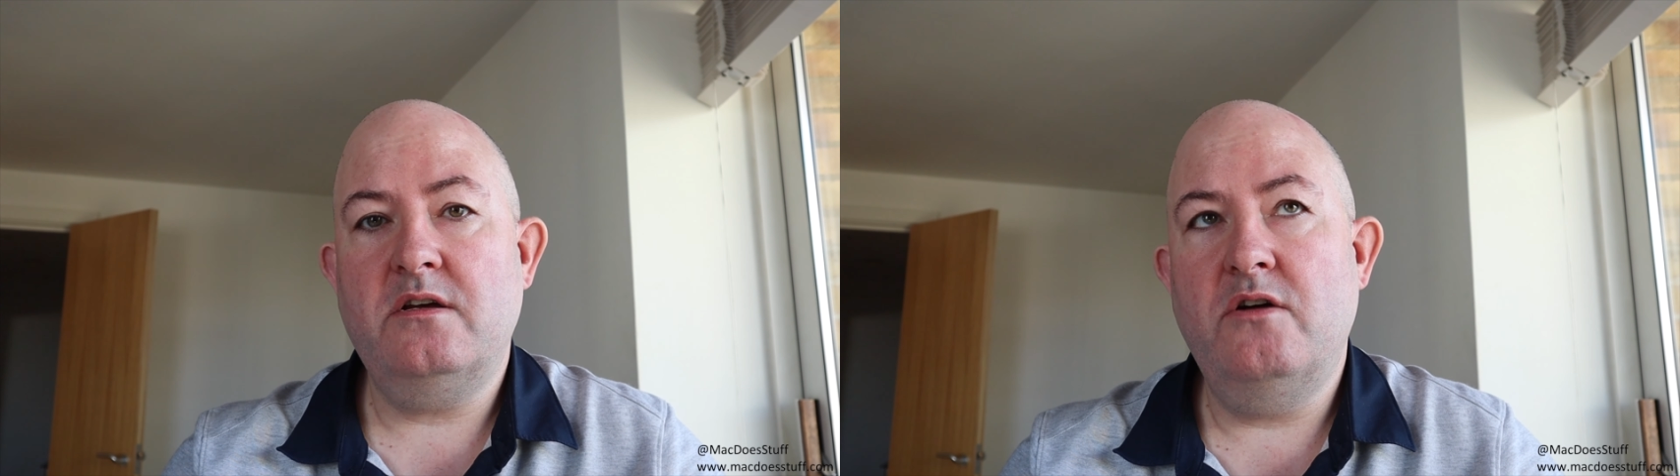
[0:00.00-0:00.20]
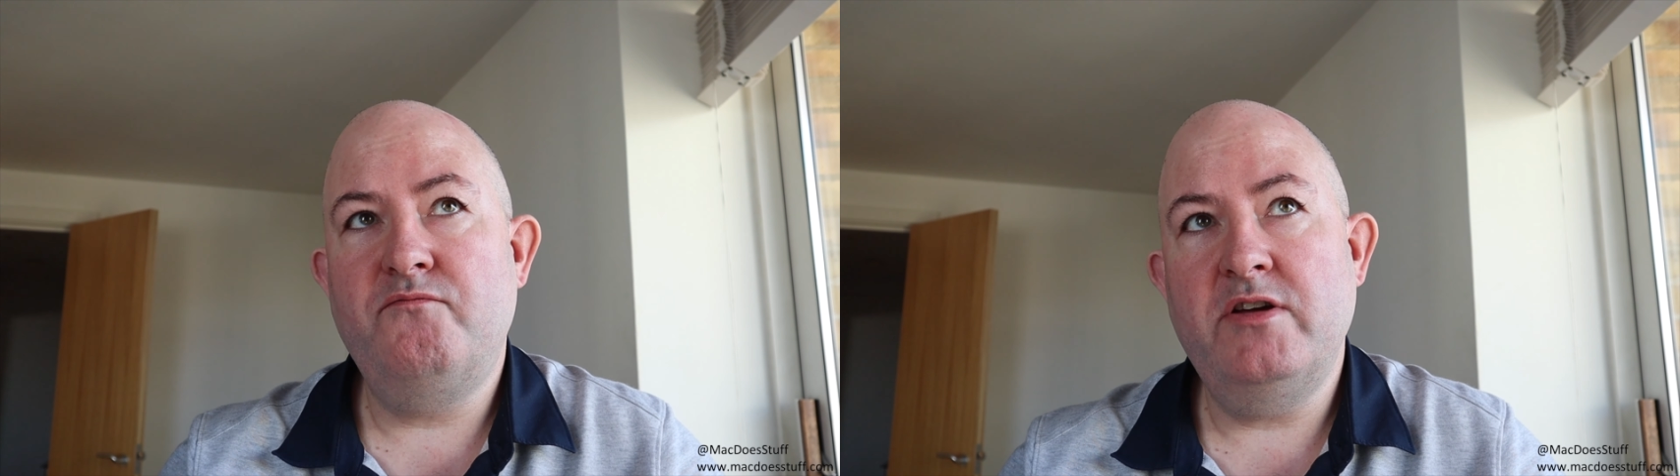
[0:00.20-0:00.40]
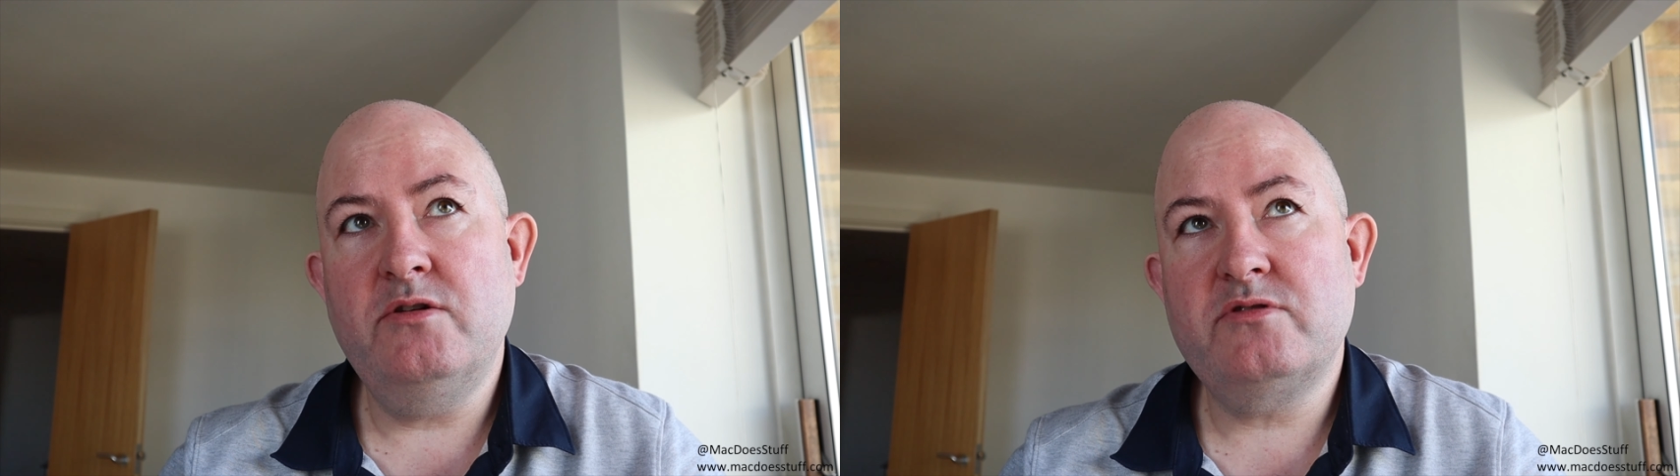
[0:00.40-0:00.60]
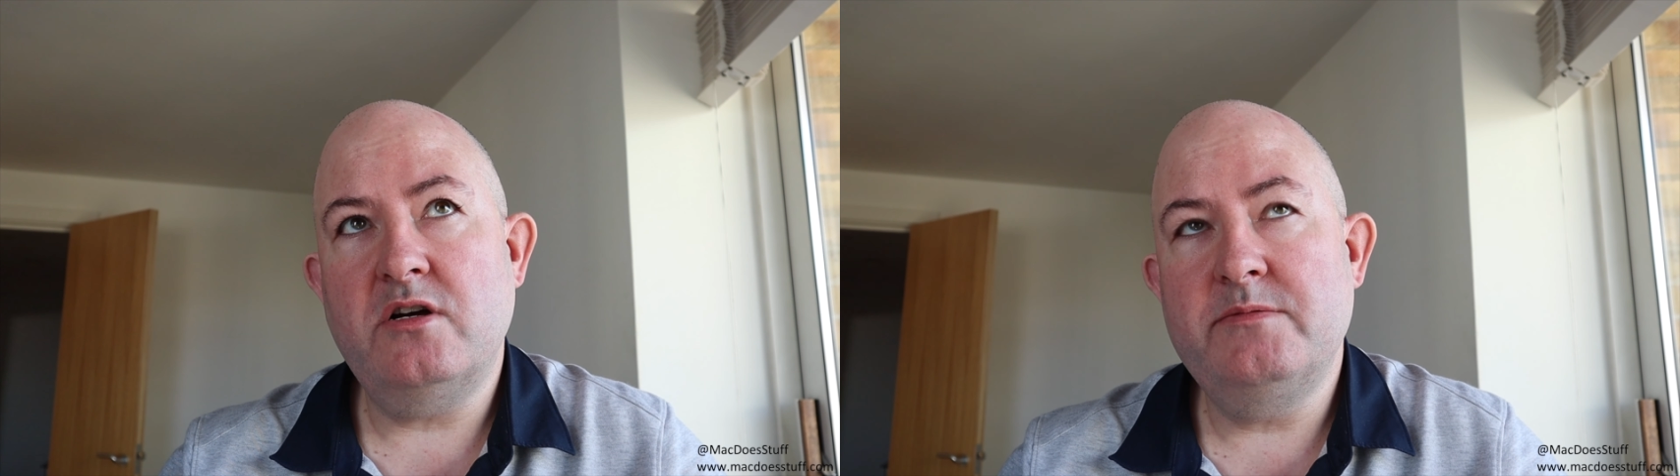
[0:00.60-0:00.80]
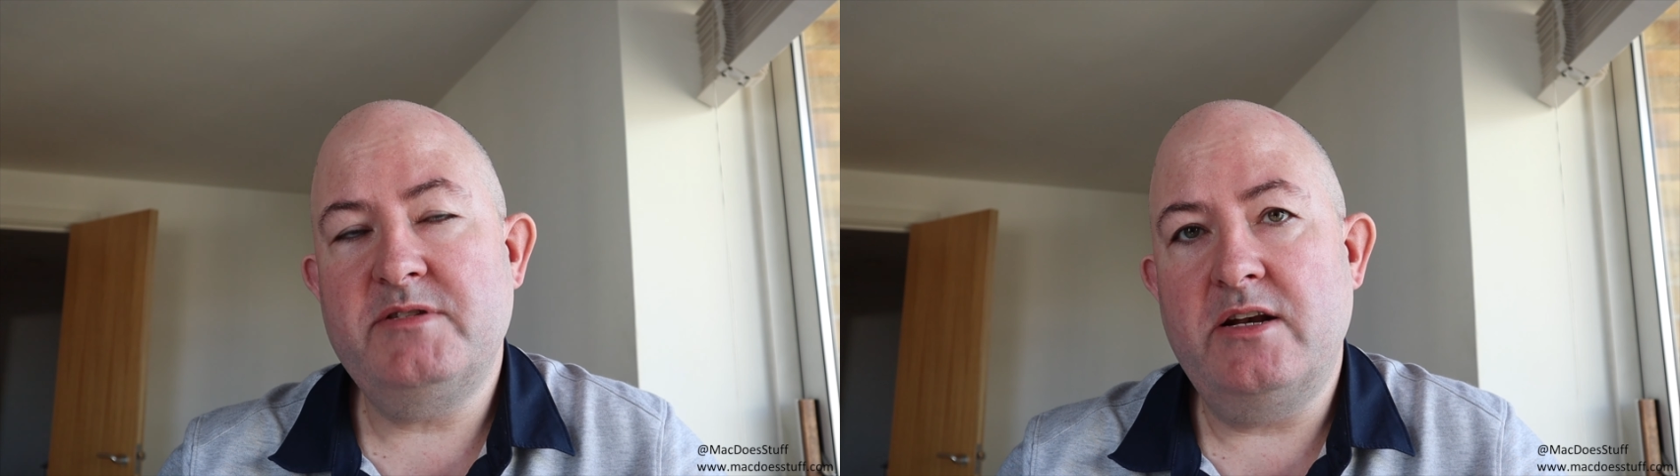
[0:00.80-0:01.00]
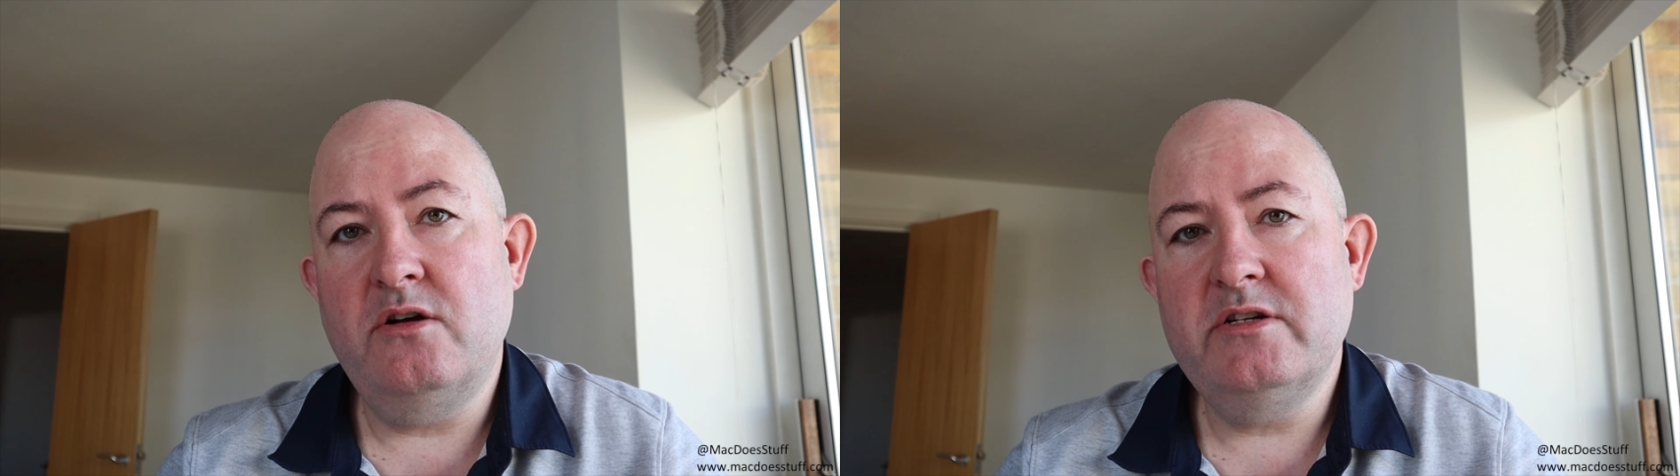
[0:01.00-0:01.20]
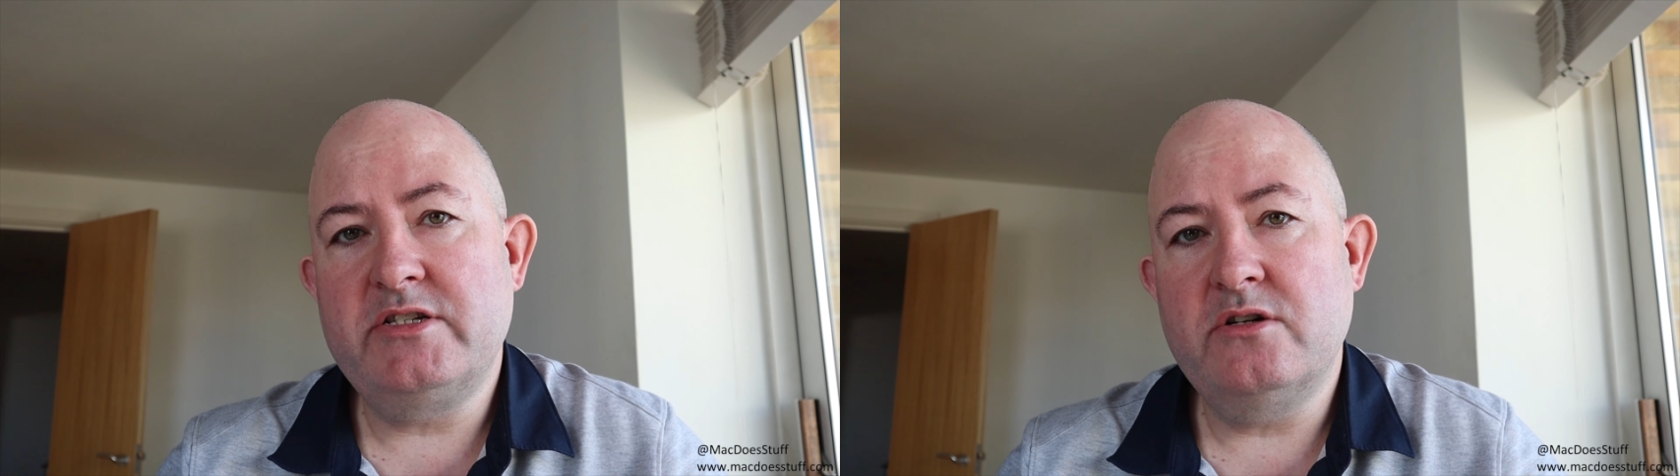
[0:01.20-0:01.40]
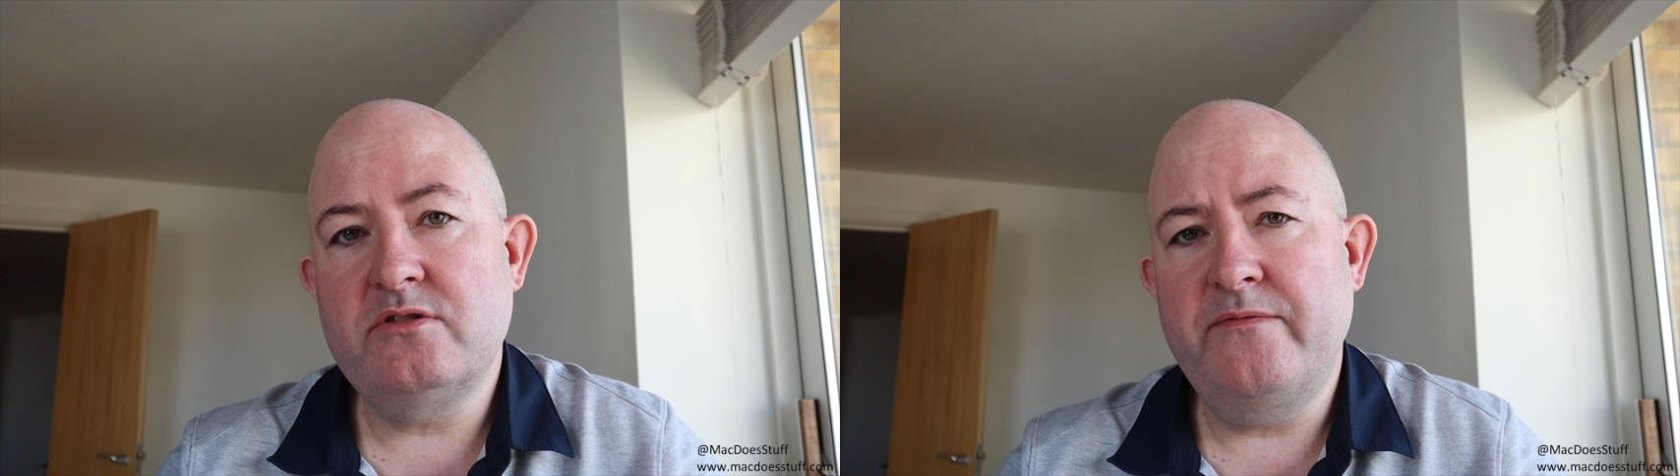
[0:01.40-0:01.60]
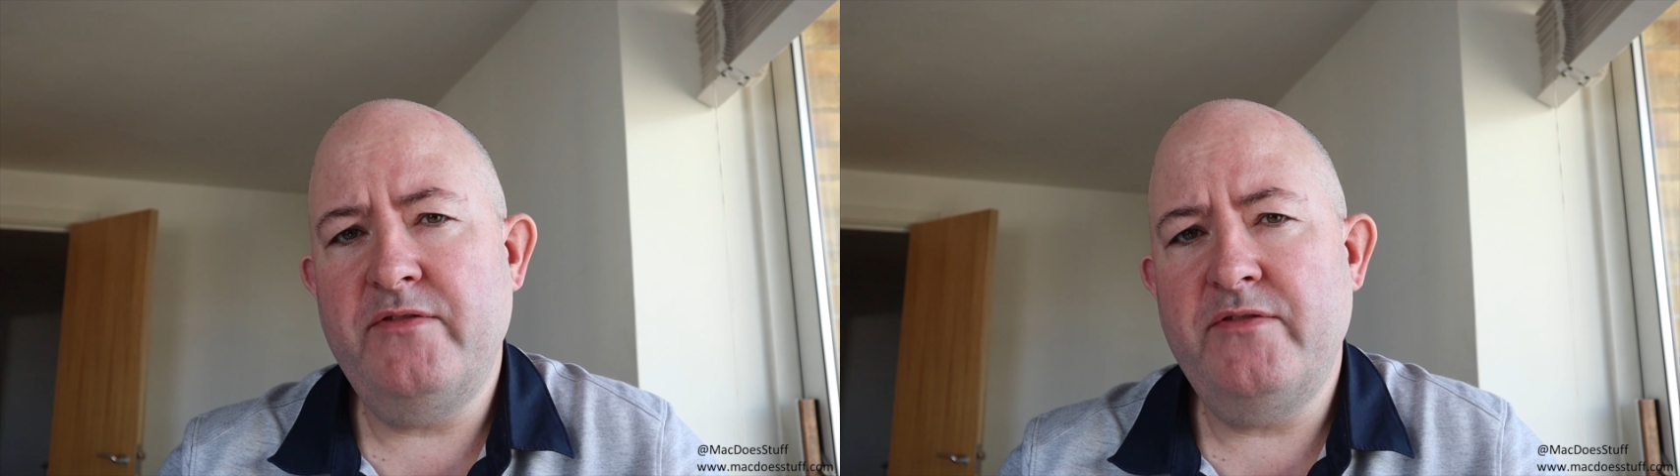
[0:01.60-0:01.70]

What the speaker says: real-time technology onto